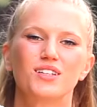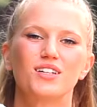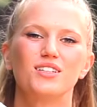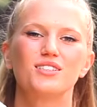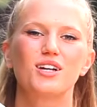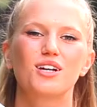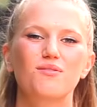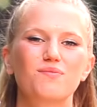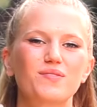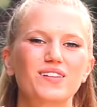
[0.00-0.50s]

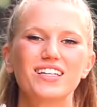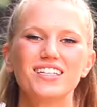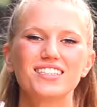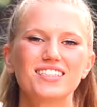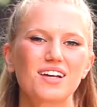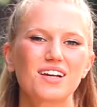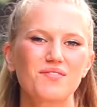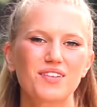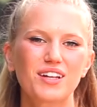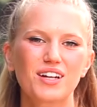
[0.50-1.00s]
So please
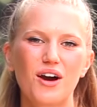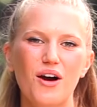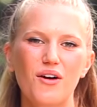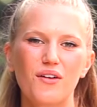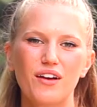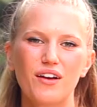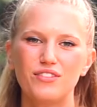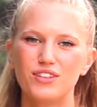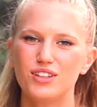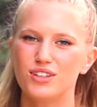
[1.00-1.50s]
let me know
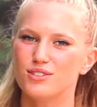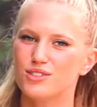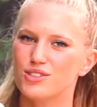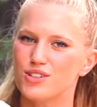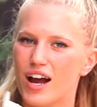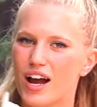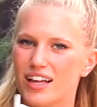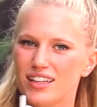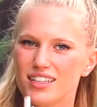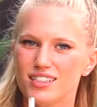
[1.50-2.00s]
if you
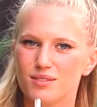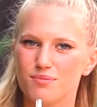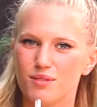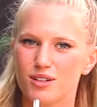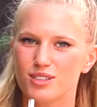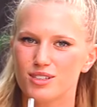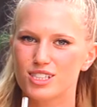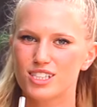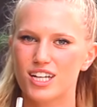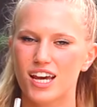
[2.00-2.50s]
try this
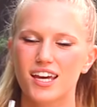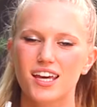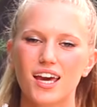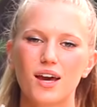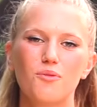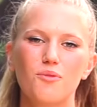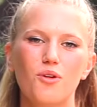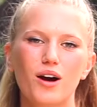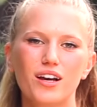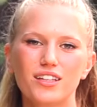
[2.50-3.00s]
milkshake
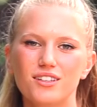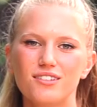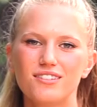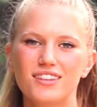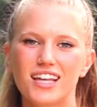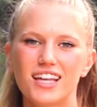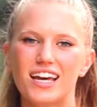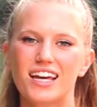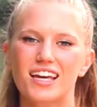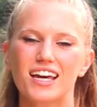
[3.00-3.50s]
and what you
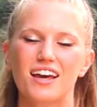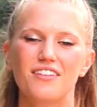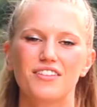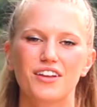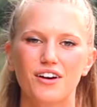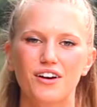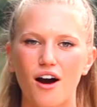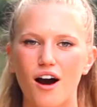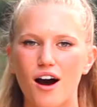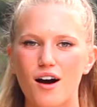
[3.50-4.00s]
think in the
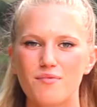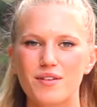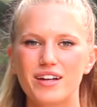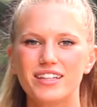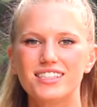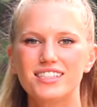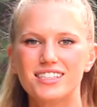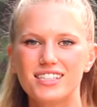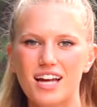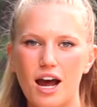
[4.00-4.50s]

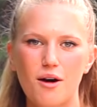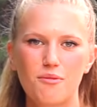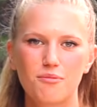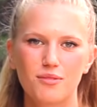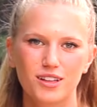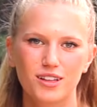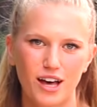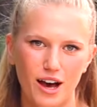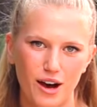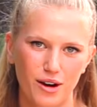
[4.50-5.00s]
comments down
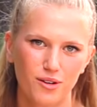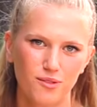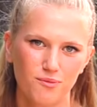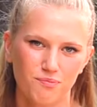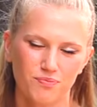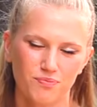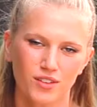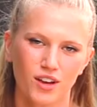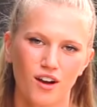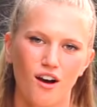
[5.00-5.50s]
below.
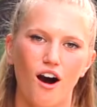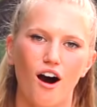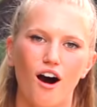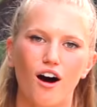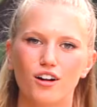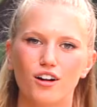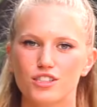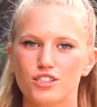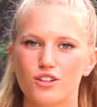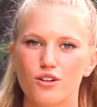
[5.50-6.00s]

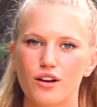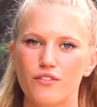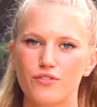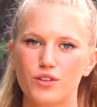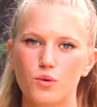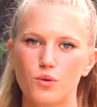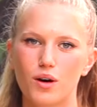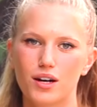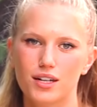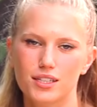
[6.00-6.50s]
Also, if
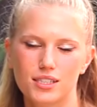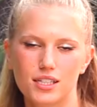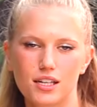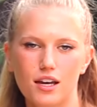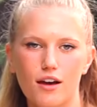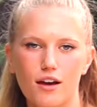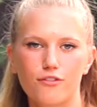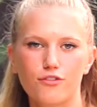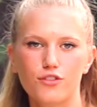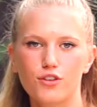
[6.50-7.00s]
you want to see
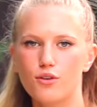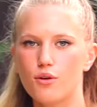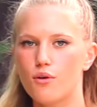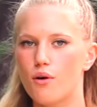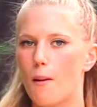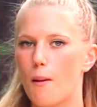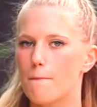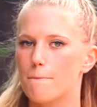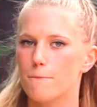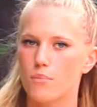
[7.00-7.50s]
a few
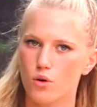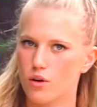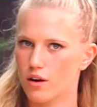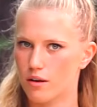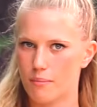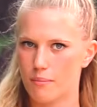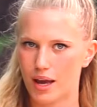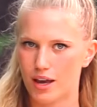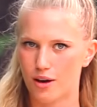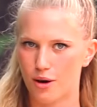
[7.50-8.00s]
more of
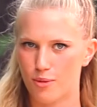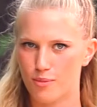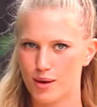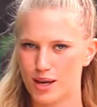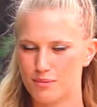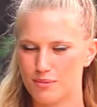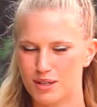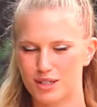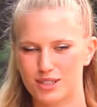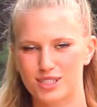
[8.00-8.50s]
my
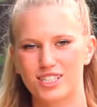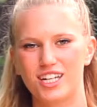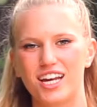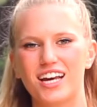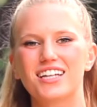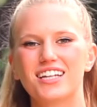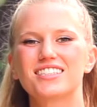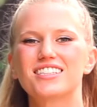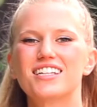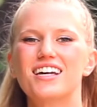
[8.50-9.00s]
homemade
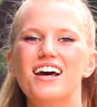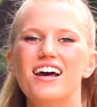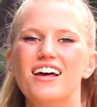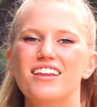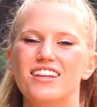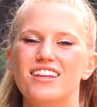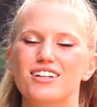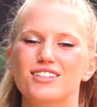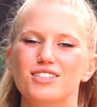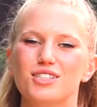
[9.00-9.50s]
milkshakes,
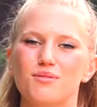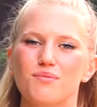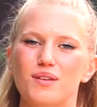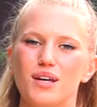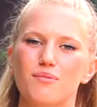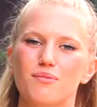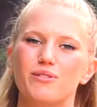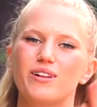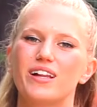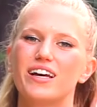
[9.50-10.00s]
there should be
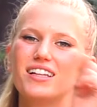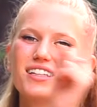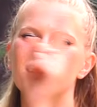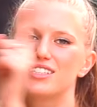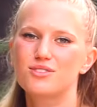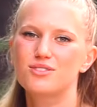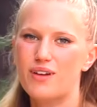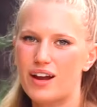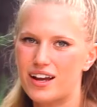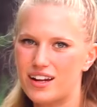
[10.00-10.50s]
a
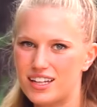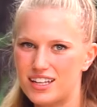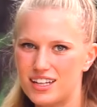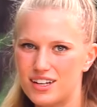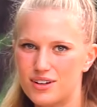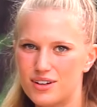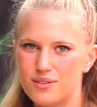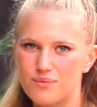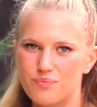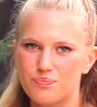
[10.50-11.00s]
playlist right
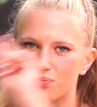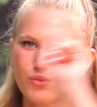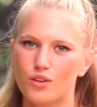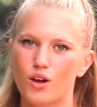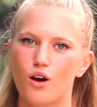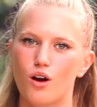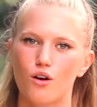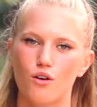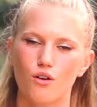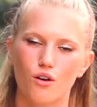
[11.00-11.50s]
here
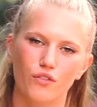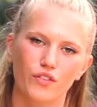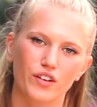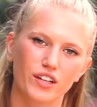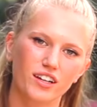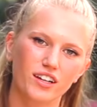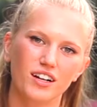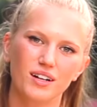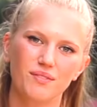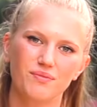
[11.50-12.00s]
or over
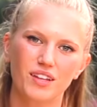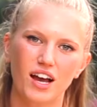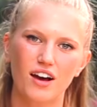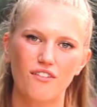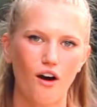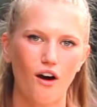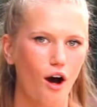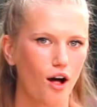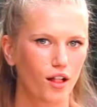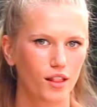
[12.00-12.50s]
here
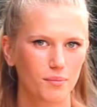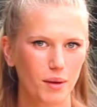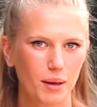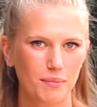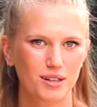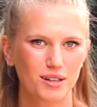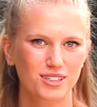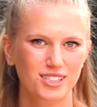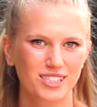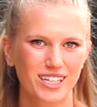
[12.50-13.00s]
of all of my
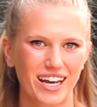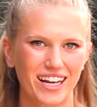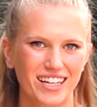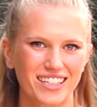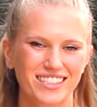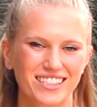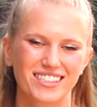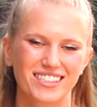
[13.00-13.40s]
milkshakes.